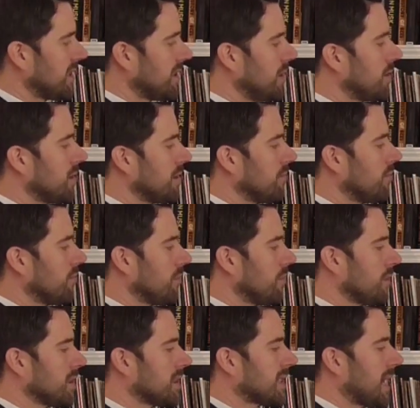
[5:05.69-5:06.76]
You can
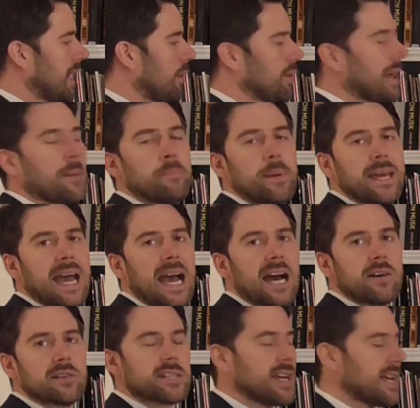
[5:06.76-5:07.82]
sell that big
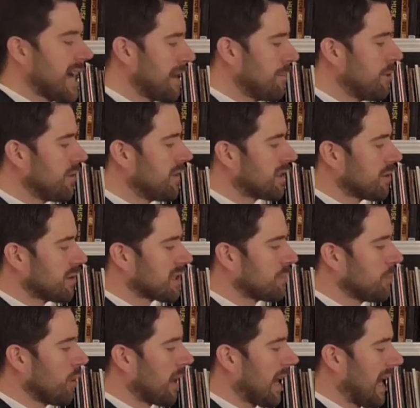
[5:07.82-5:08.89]
house and move into a
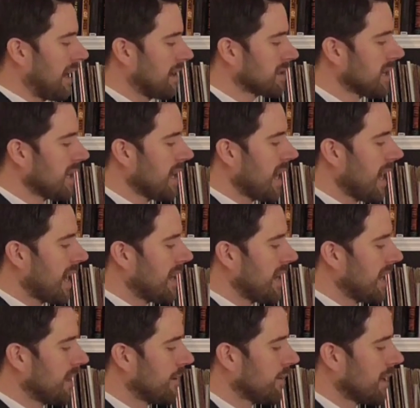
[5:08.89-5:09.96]
smaller house, and
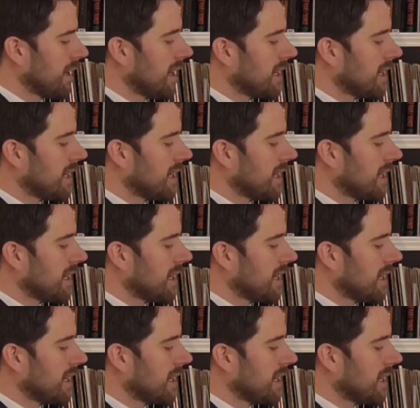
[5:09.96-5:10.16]
then